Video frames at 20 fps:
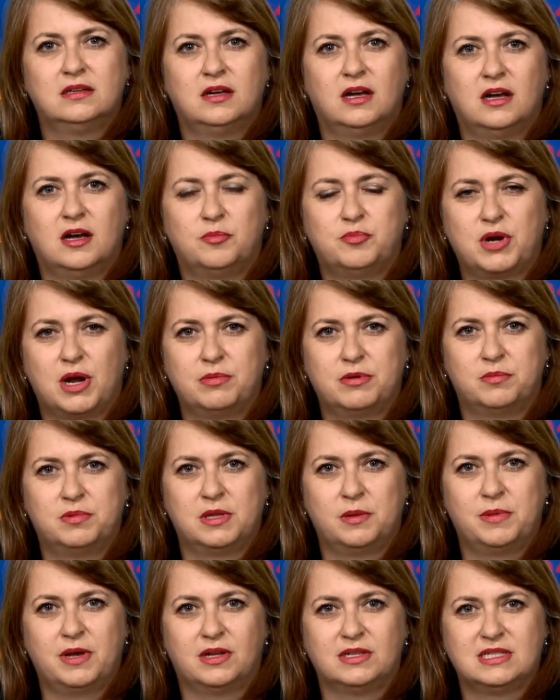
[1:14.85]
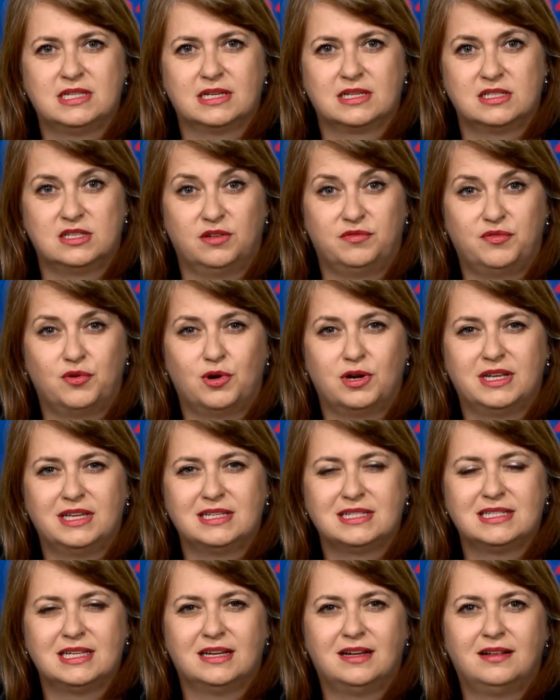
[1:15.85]
probably about 60-40
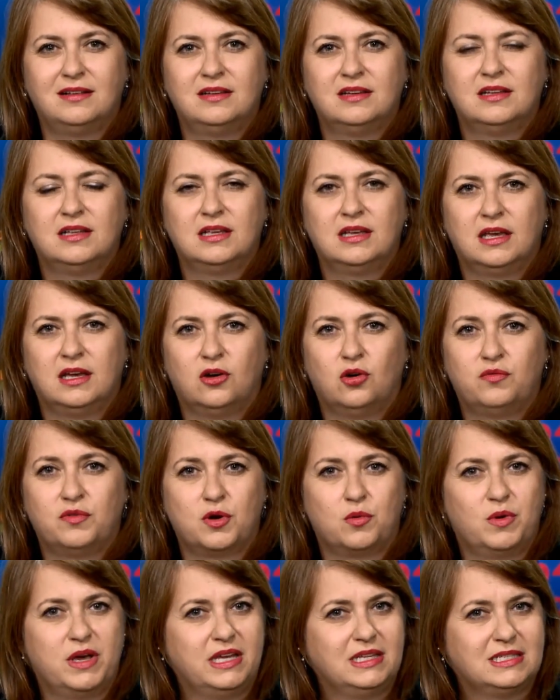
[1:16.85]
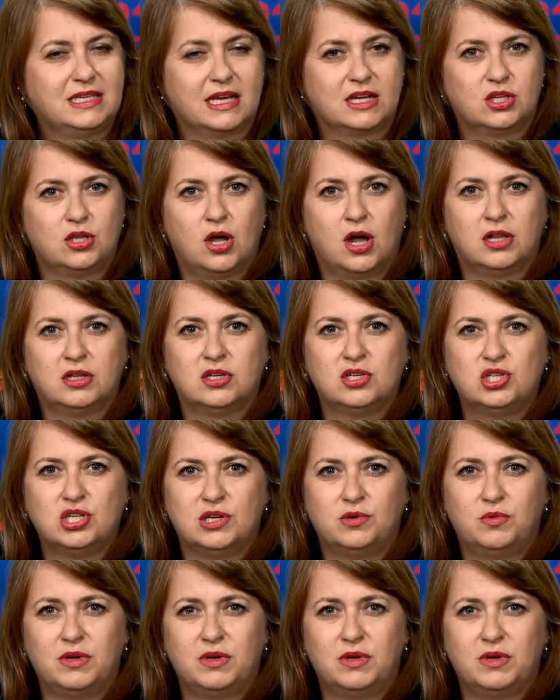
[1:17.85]
still, overweight technology.